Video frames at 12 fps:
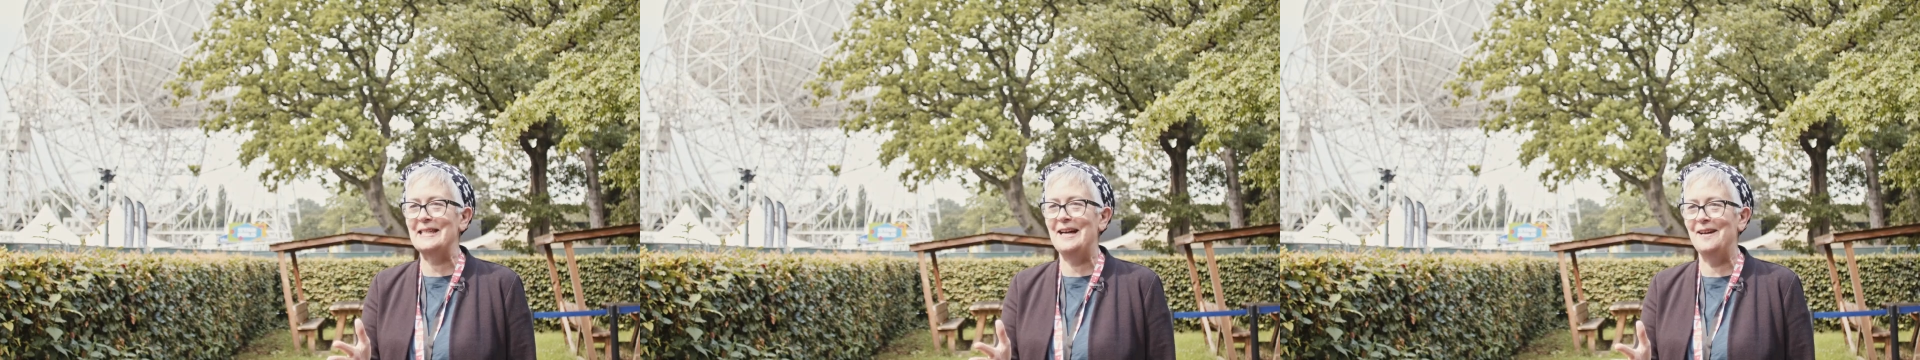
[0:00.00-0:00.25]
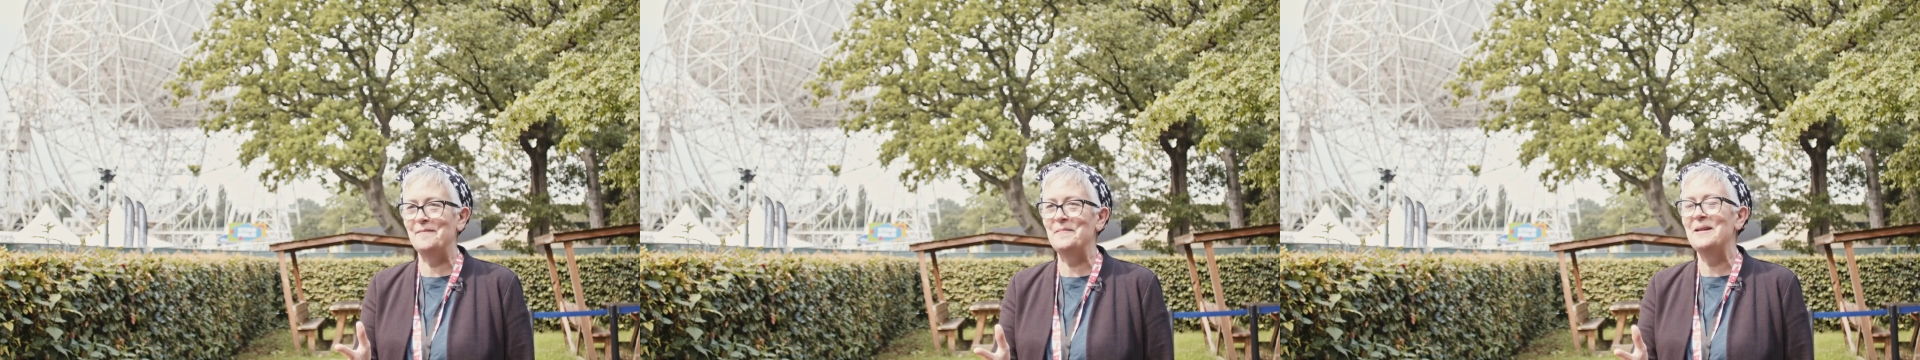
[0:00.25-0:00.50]

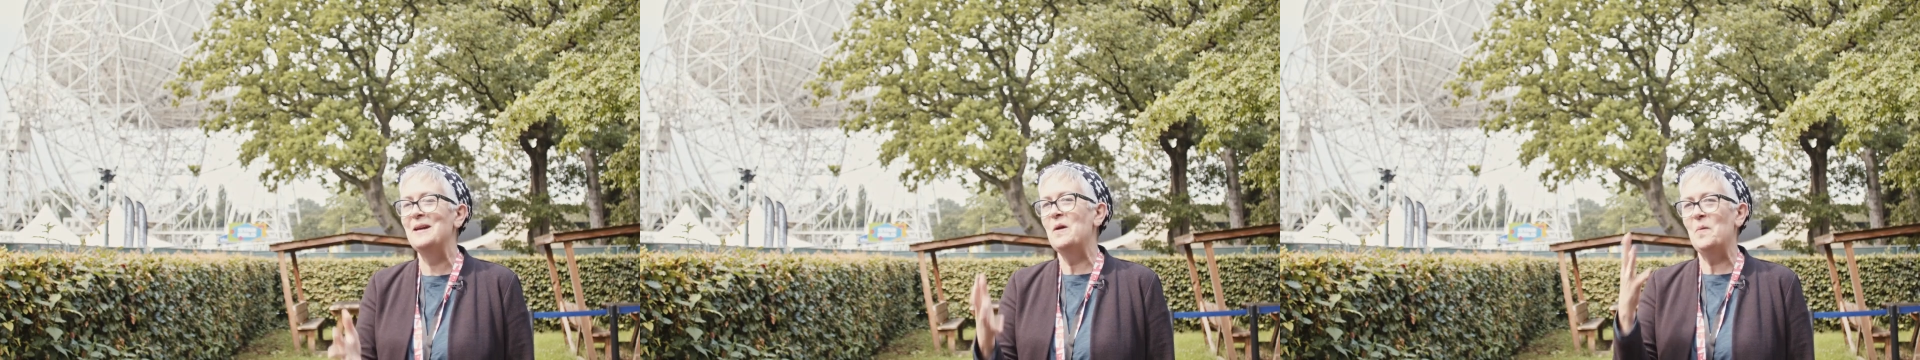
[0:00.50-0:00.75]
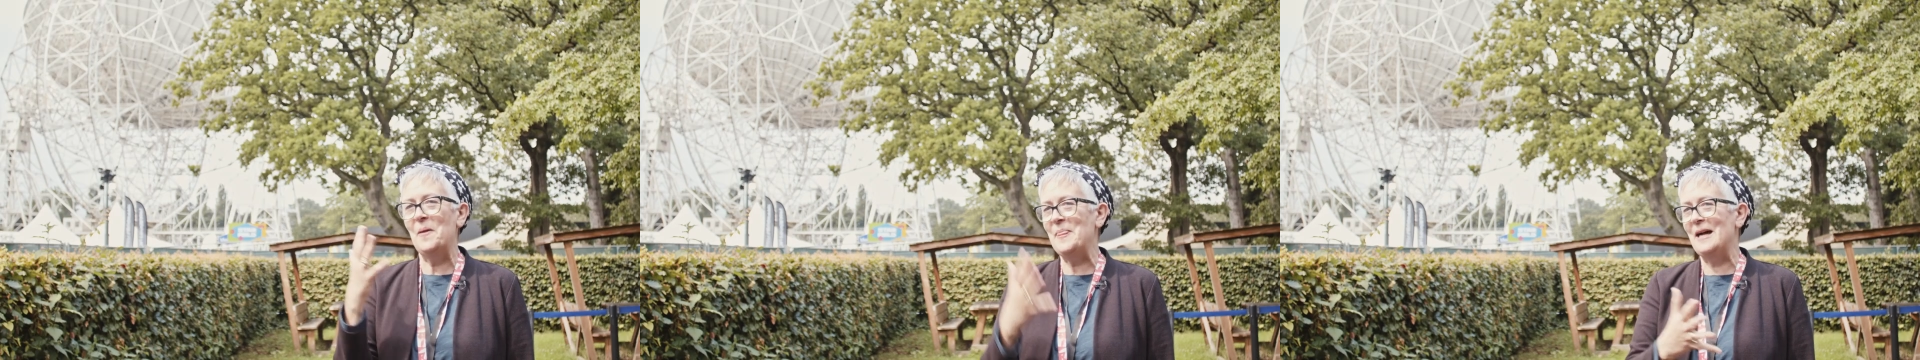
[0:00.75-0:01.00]
time
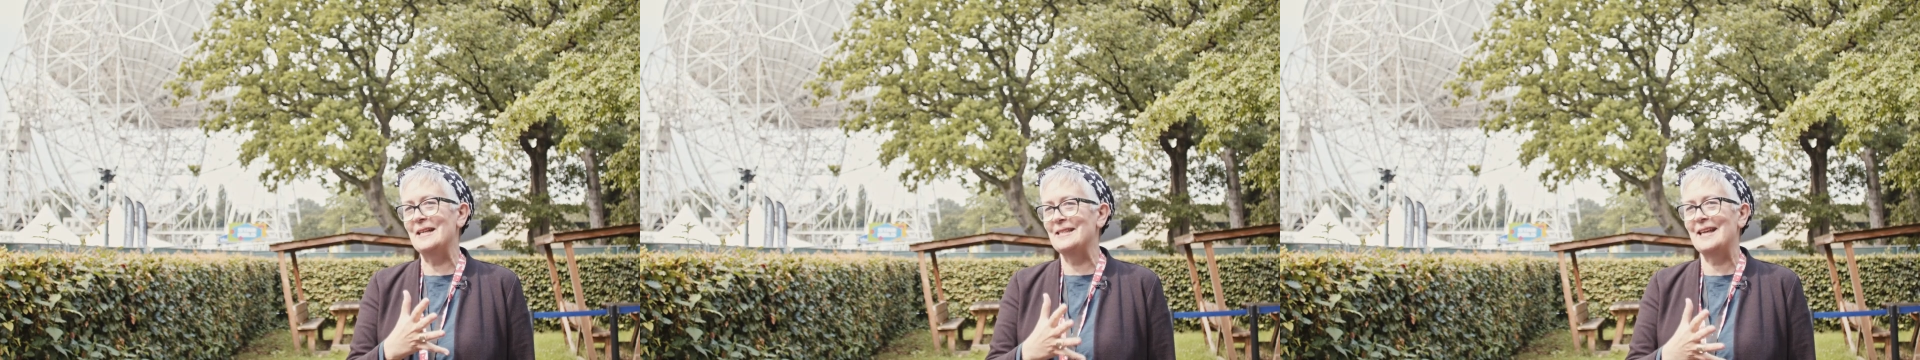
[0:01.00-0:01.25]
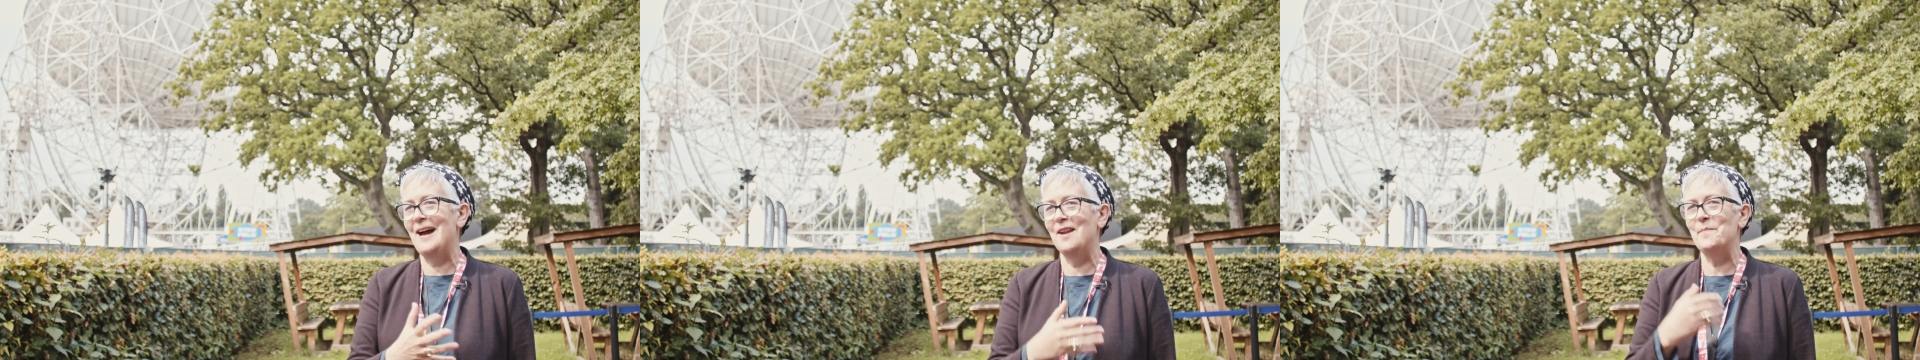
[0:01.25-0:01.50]
when that has
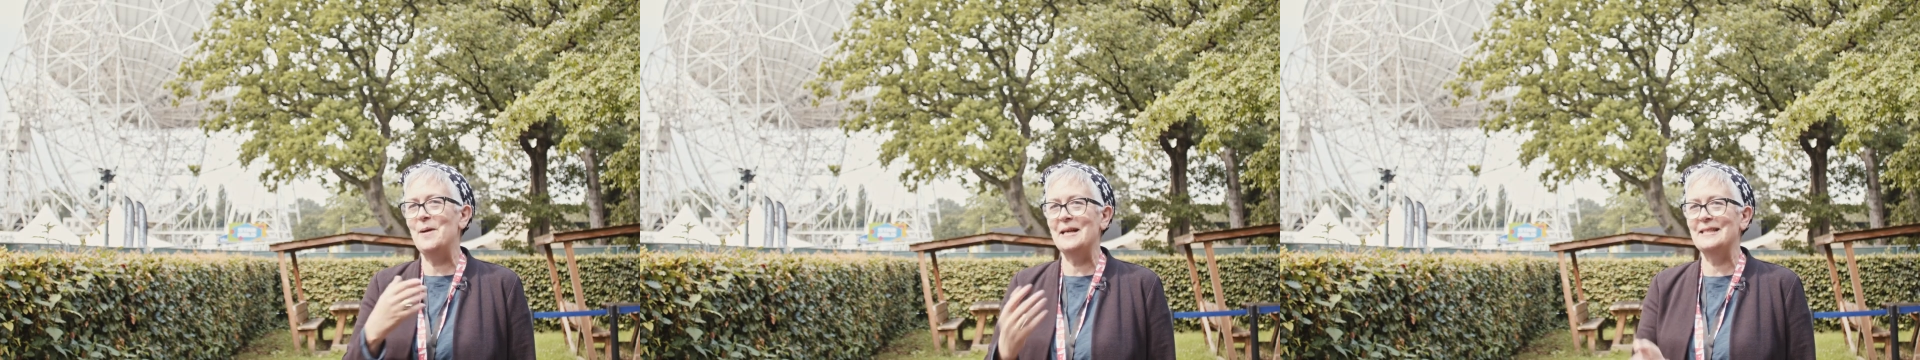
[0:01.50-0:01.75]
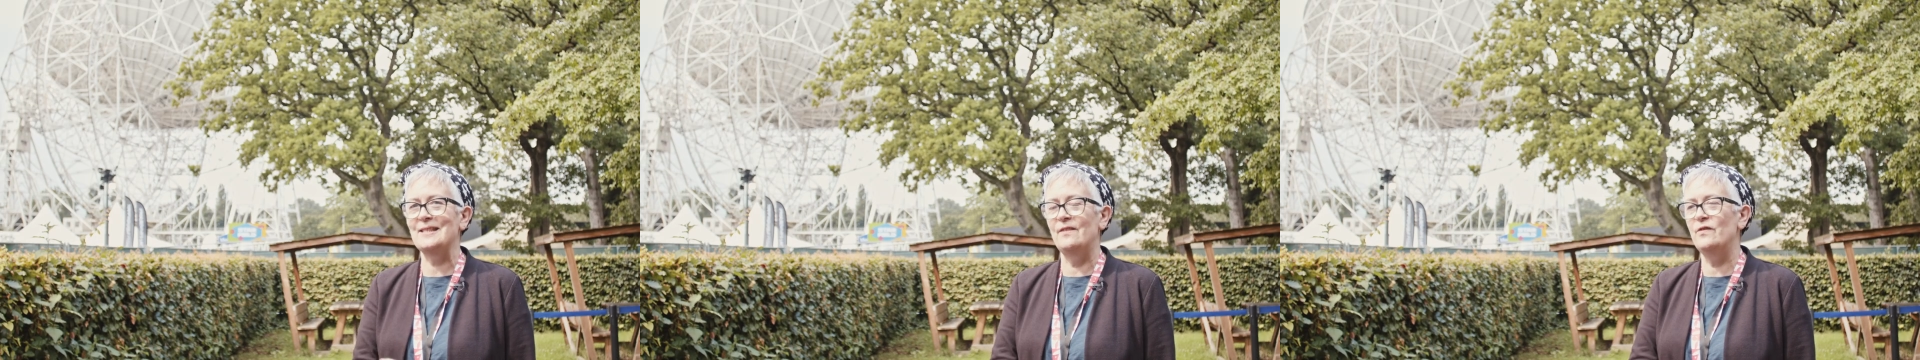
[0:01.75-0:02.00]
kind of
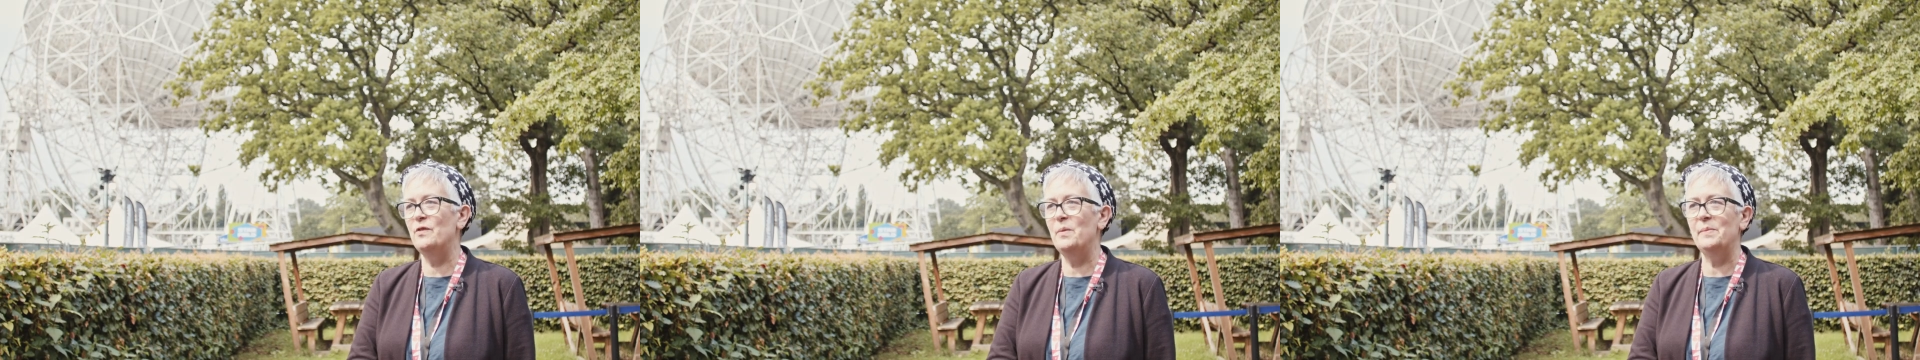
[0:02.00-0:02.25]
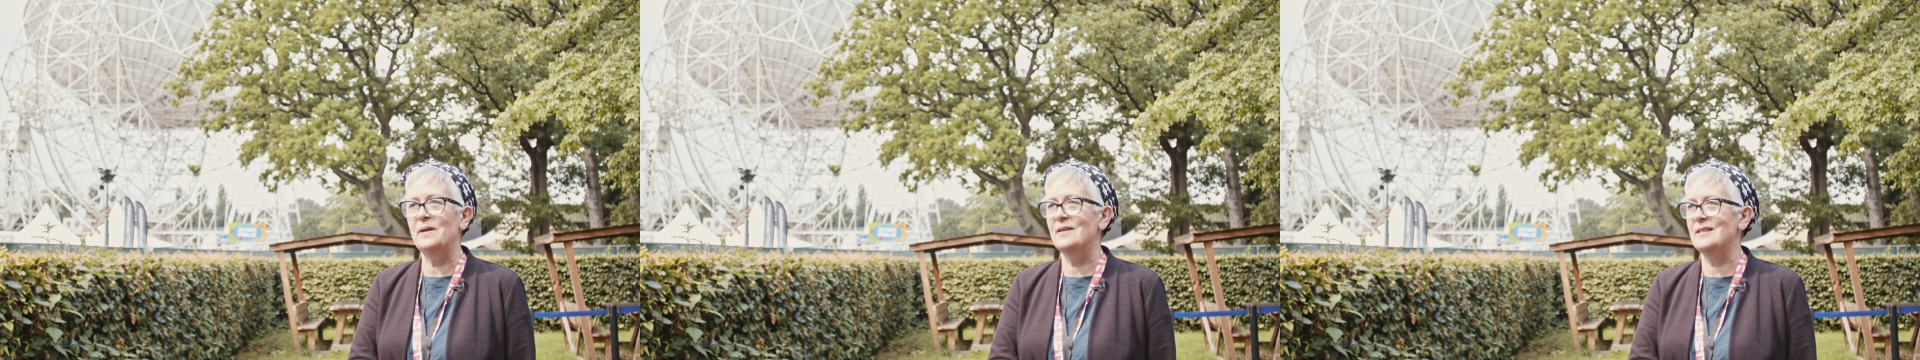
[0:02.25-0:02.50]
passed on from me
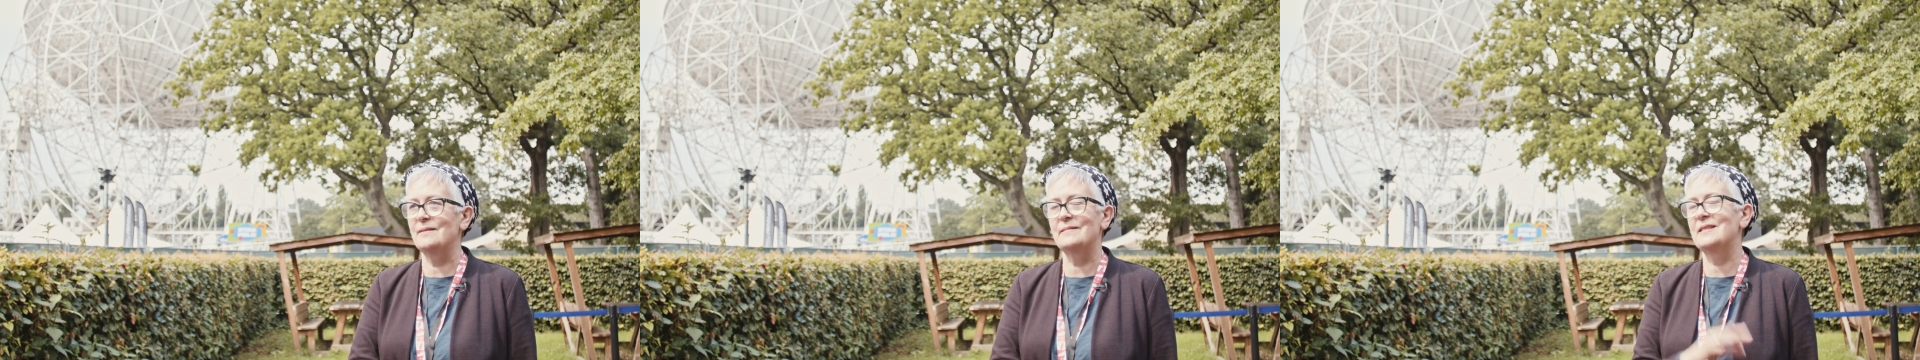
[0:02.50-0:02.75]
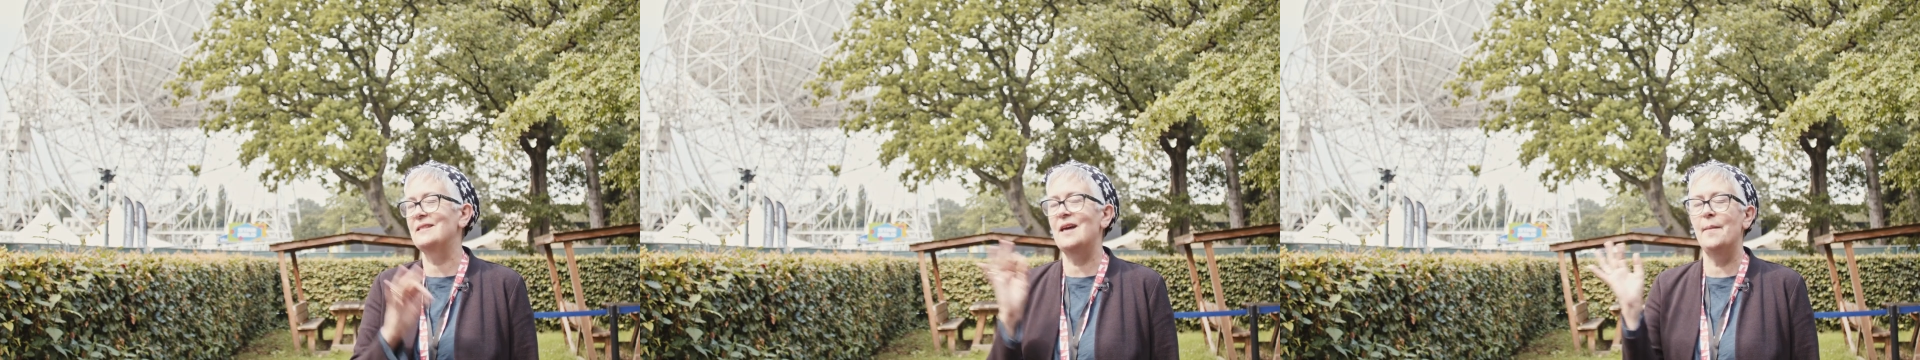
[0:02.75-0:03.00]
because it
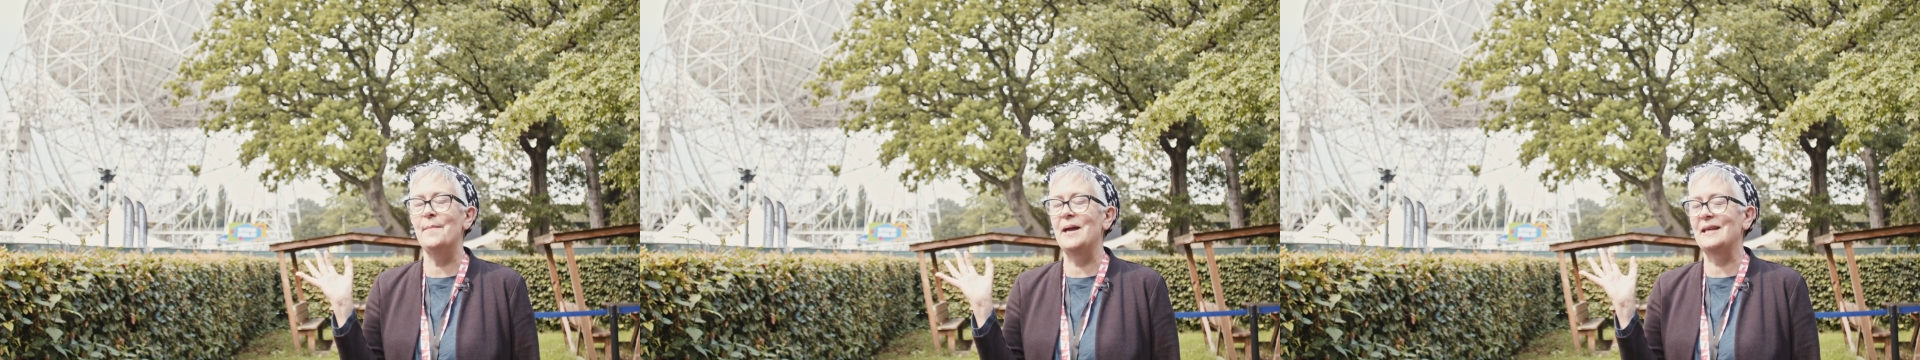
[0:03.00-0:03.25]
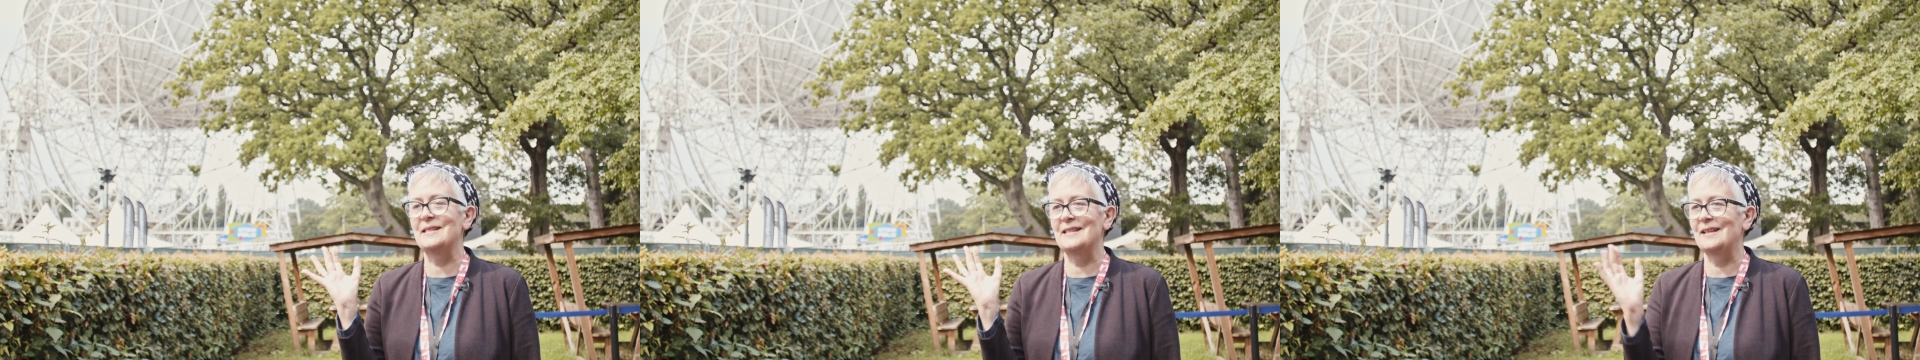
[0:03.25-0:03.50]
was
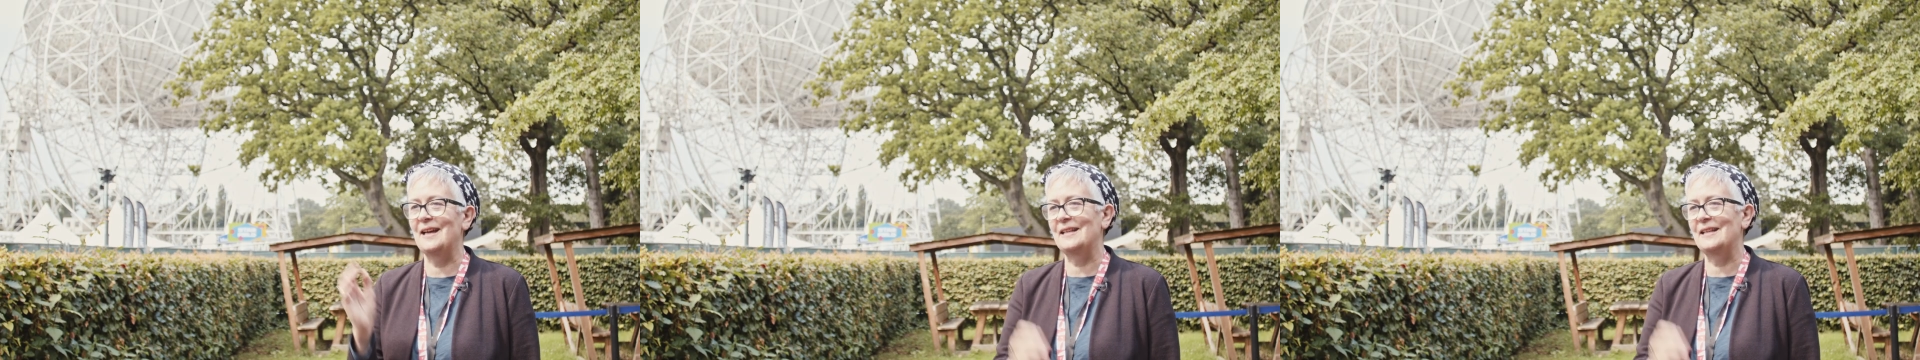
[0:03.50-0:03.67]
amazing